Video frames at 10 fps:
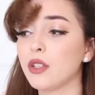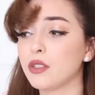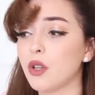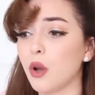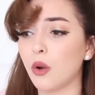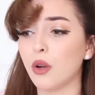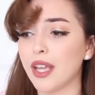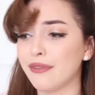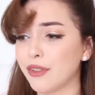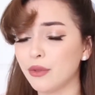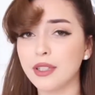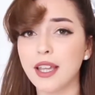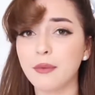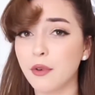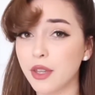So if you
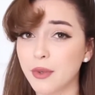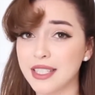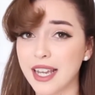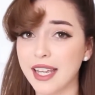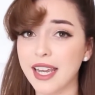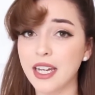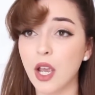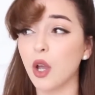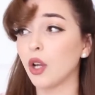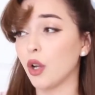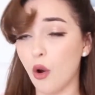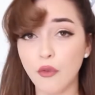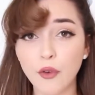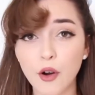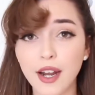like more than one decade, go
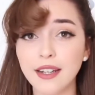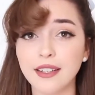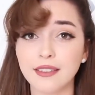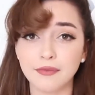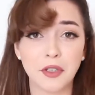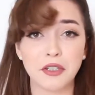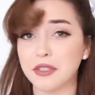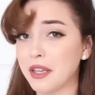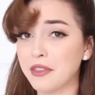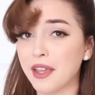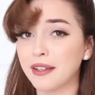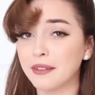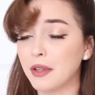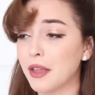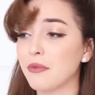for it. There's
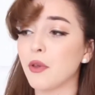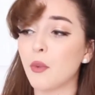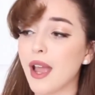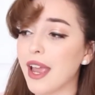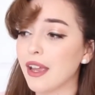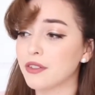nothing in the way